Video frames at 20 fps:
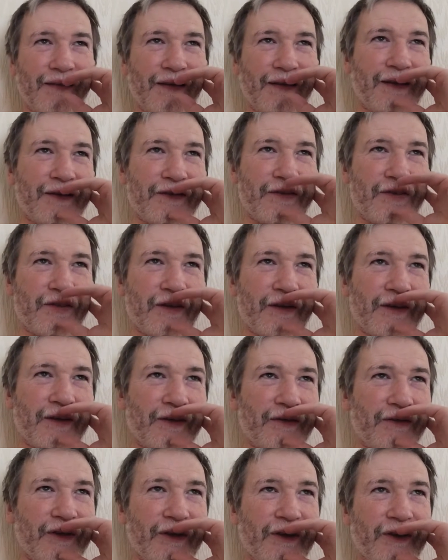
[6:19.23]
outside
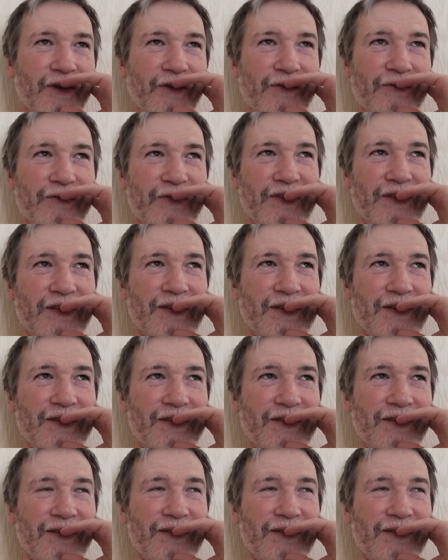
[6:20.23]
of a conversation